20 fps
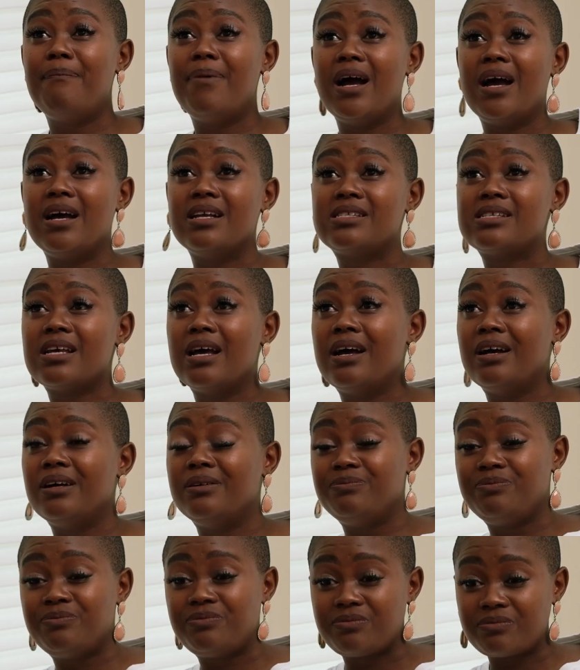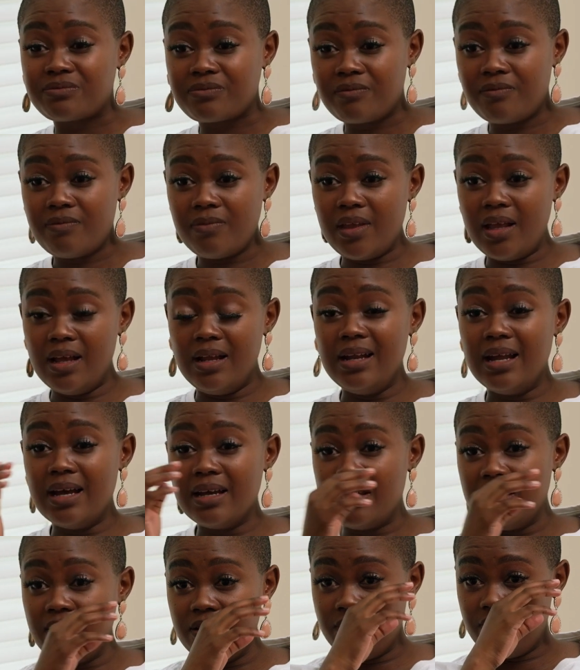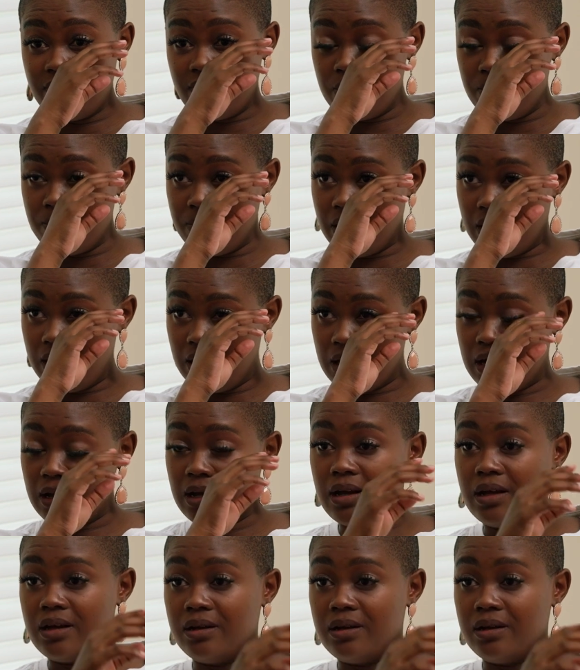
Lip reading: But lucky for me,